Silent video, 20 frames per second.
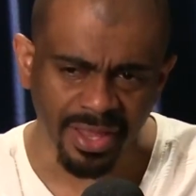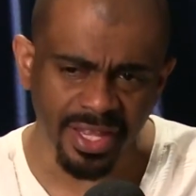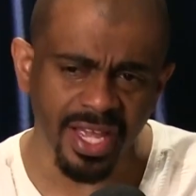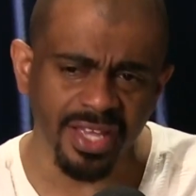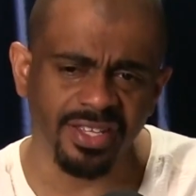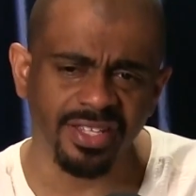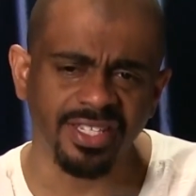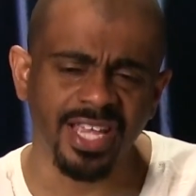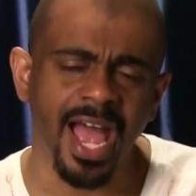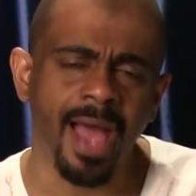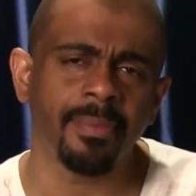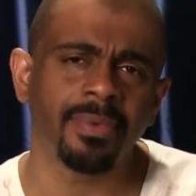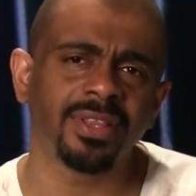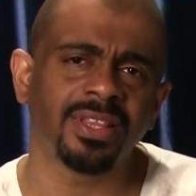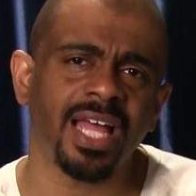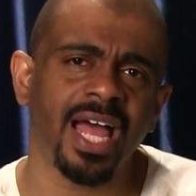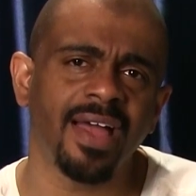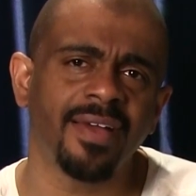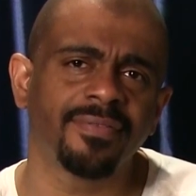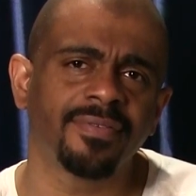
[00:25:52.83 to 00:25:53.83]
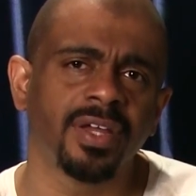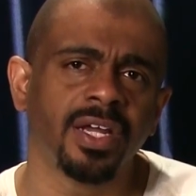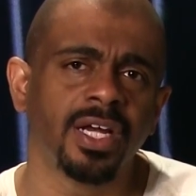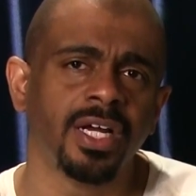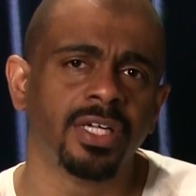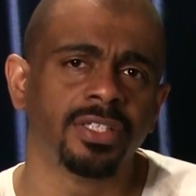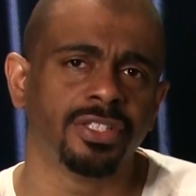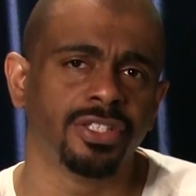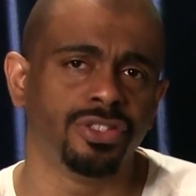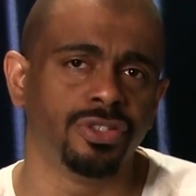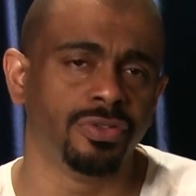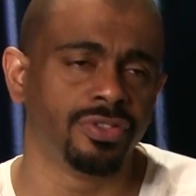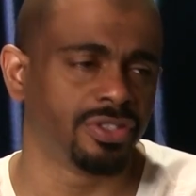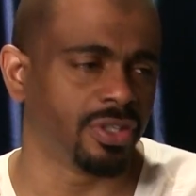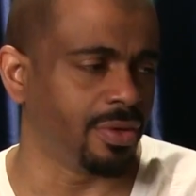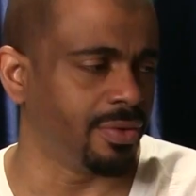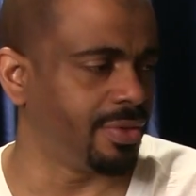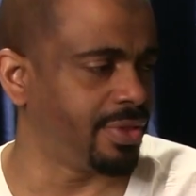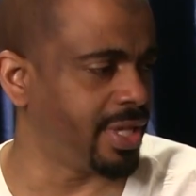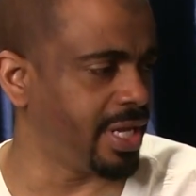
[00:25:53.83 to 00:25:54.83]
See, there's a time in life to do
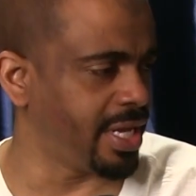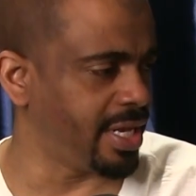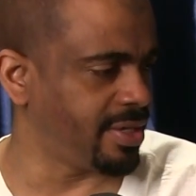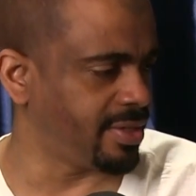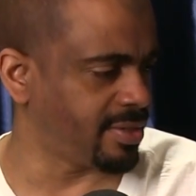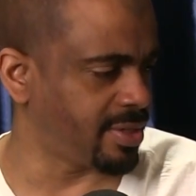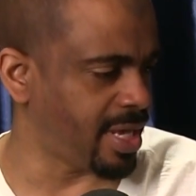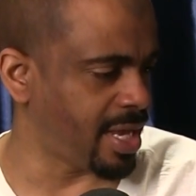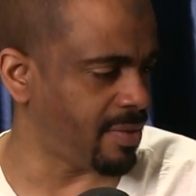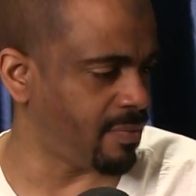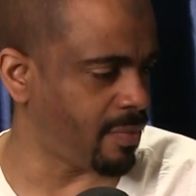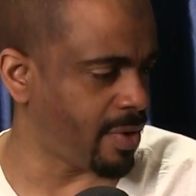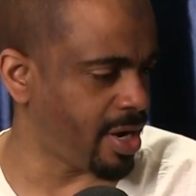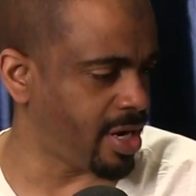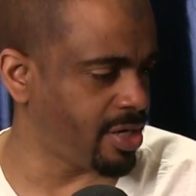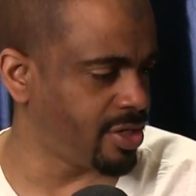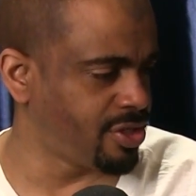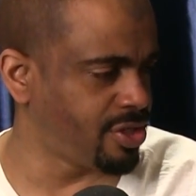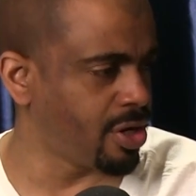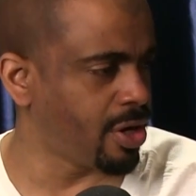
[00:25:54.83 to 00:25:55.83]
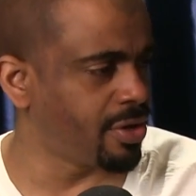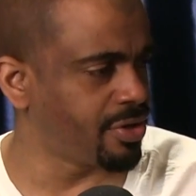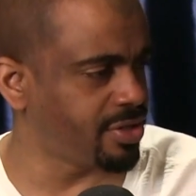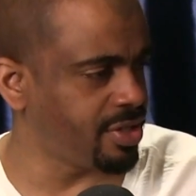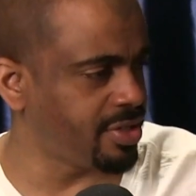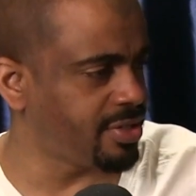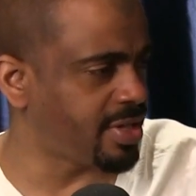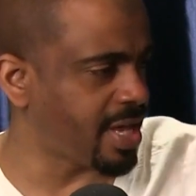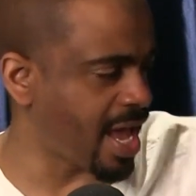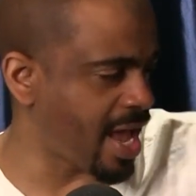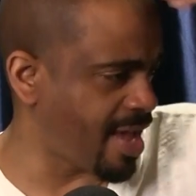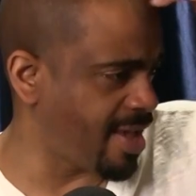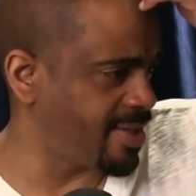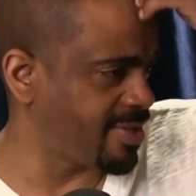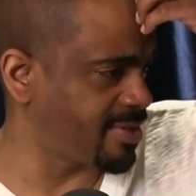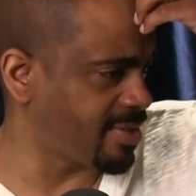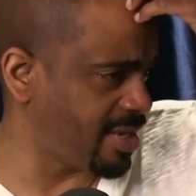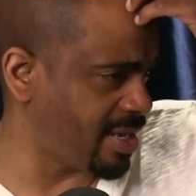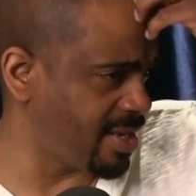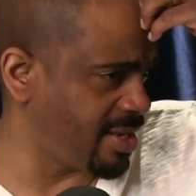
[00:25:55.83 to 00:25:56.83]
certain things. And wearing jerseys
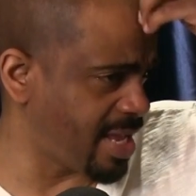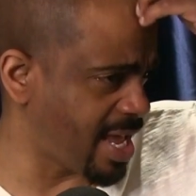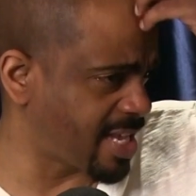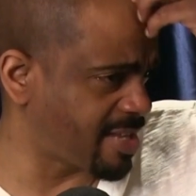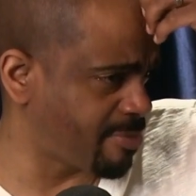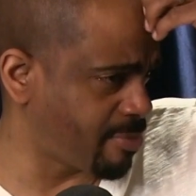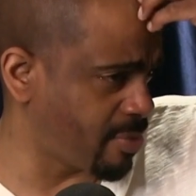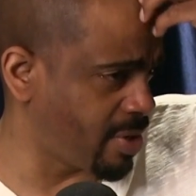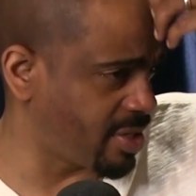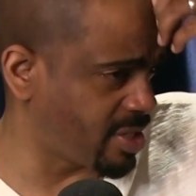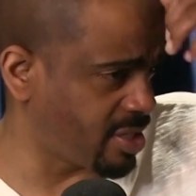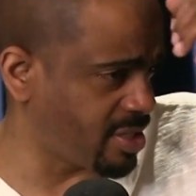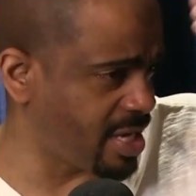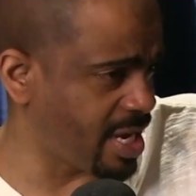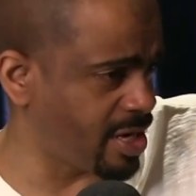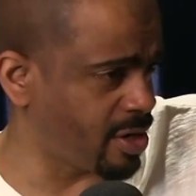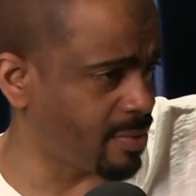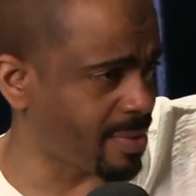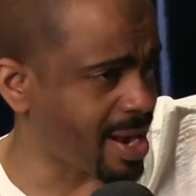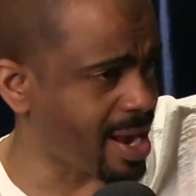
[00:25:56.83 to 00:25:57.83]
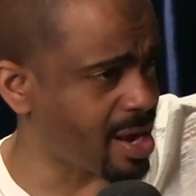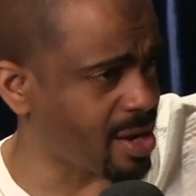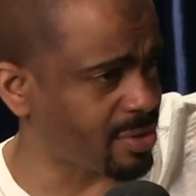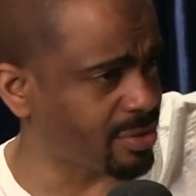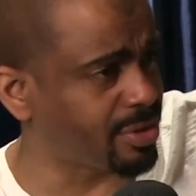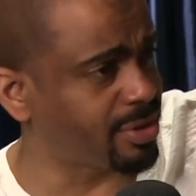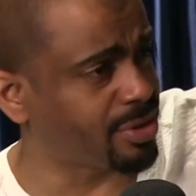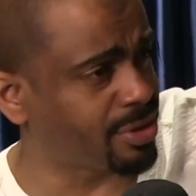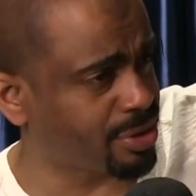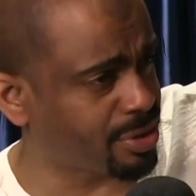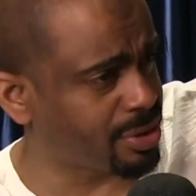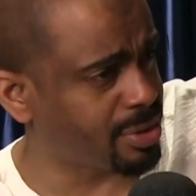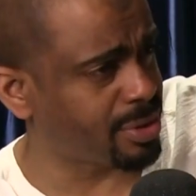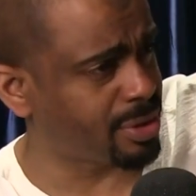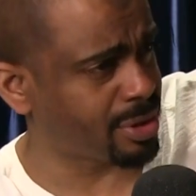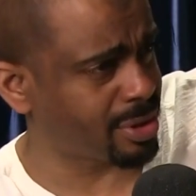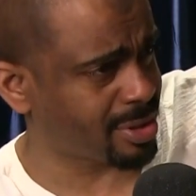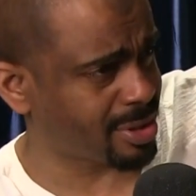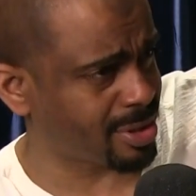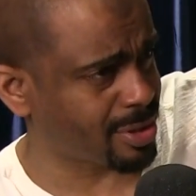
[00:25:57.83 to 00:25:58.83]
has an expiration date around
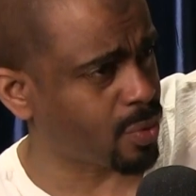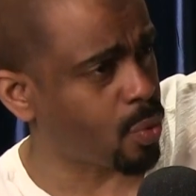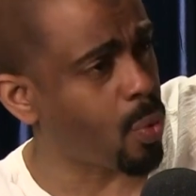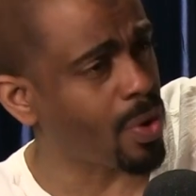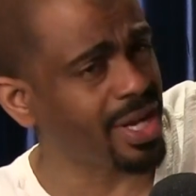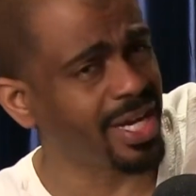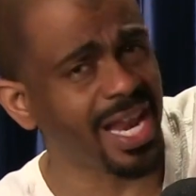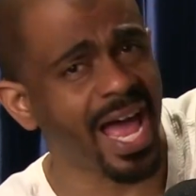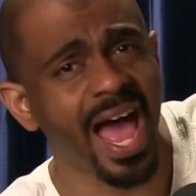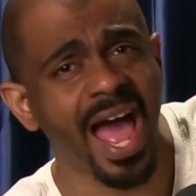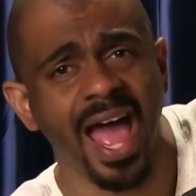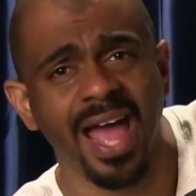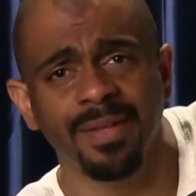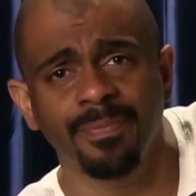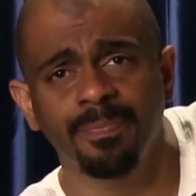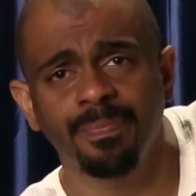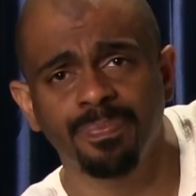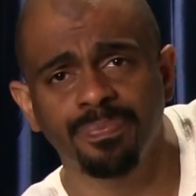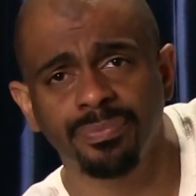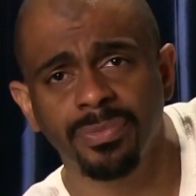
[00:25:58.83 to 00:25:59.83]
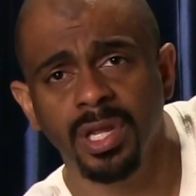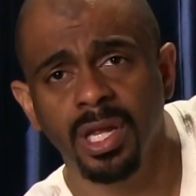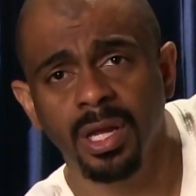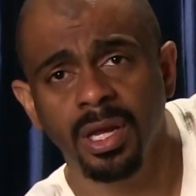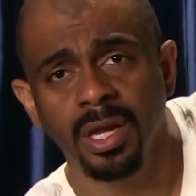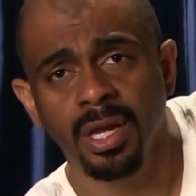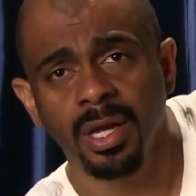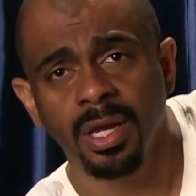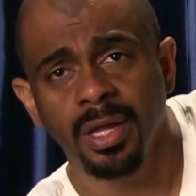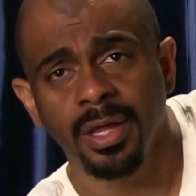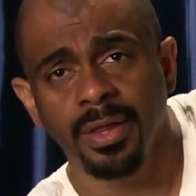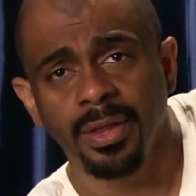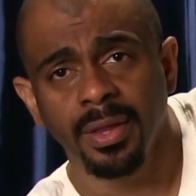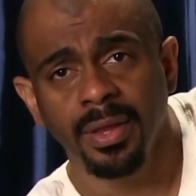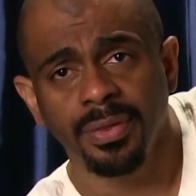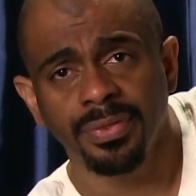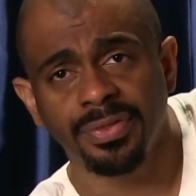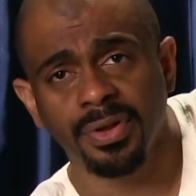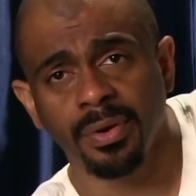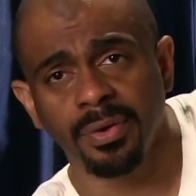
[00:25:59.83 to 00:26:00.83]
29,
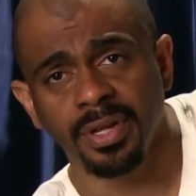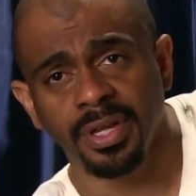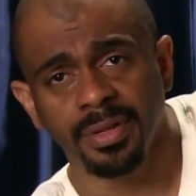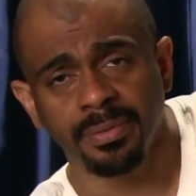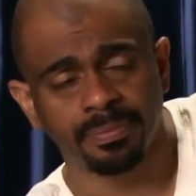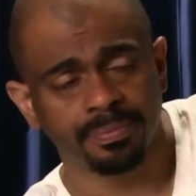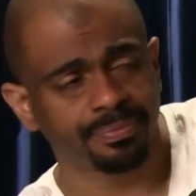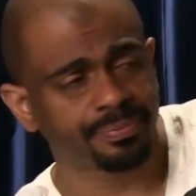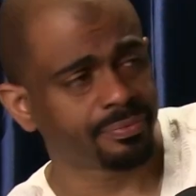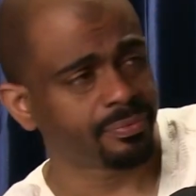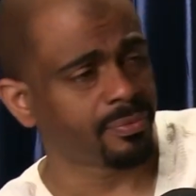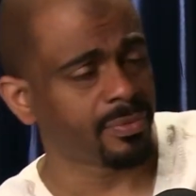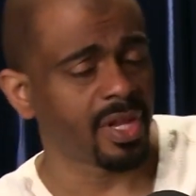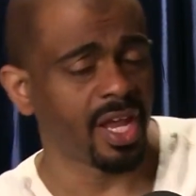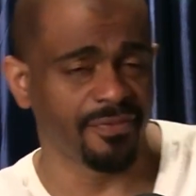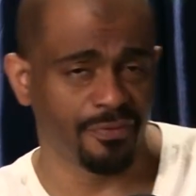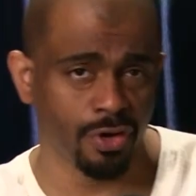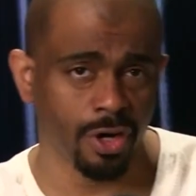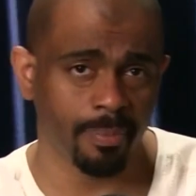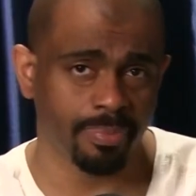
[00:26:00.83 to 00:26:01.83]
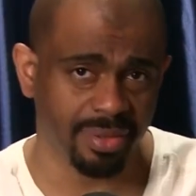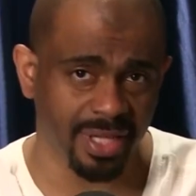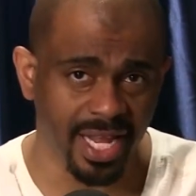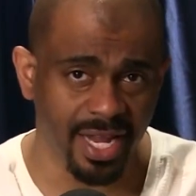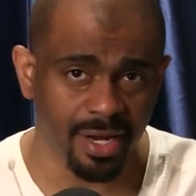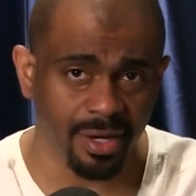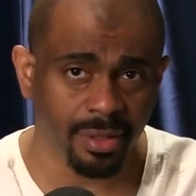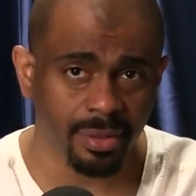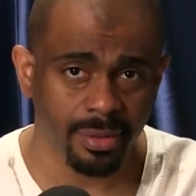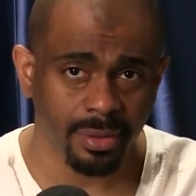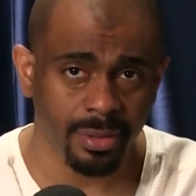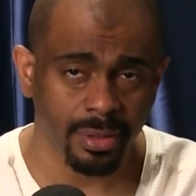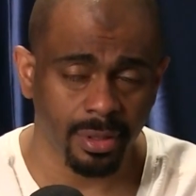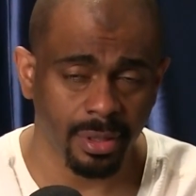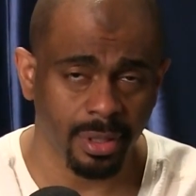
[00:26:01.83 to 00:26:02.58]
30. If you're a player,